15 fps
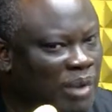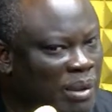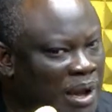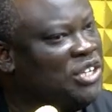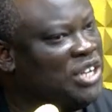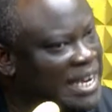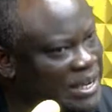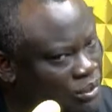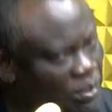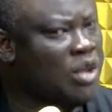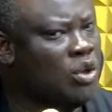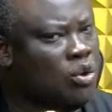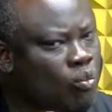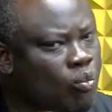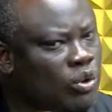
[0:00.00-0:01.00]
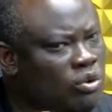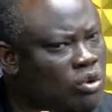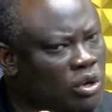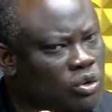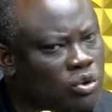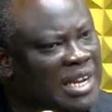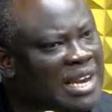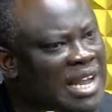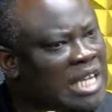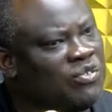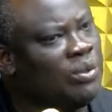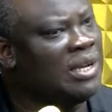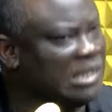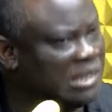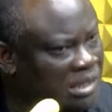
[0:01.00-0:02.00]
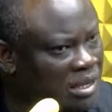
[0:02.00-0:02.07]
hard group. We do not know what next few years.